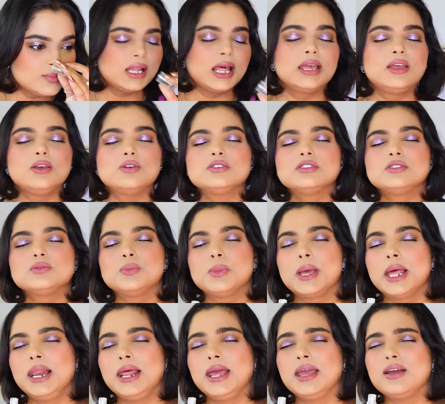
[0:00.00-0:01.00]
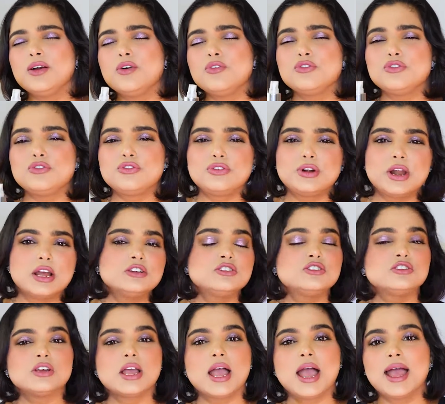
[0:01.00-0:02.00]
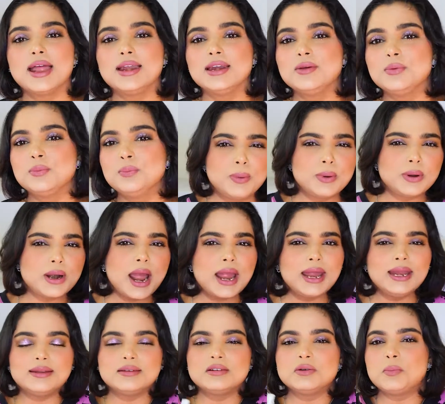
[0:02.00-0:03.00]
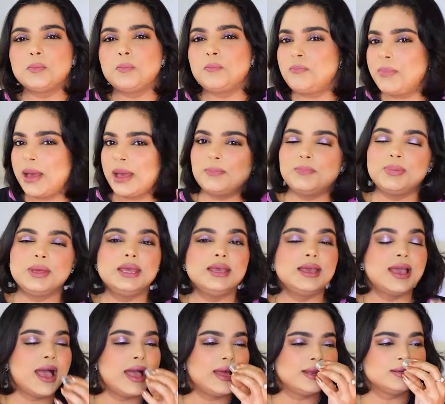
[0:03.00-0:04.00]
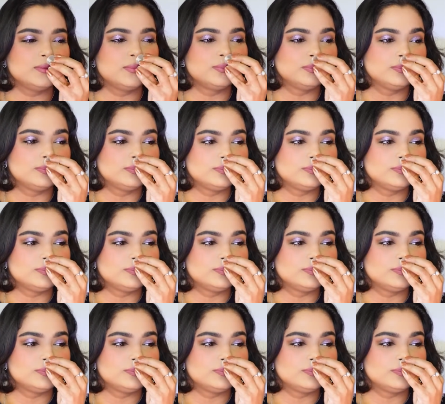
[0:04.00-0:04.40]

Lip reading: Like you smelling fresh and bright and peppy and